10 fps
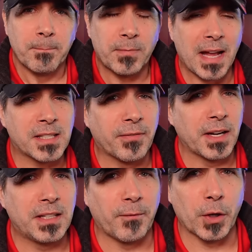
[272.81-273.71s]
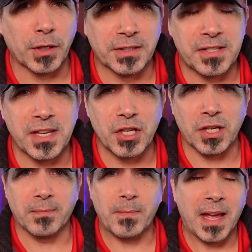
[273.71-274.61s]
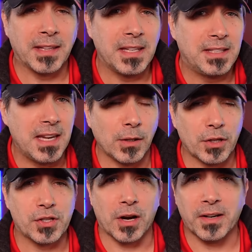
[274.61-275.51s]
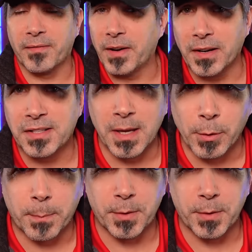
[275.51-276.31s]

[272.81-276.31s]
That's a very difficult decision, and the dealers are in a very similar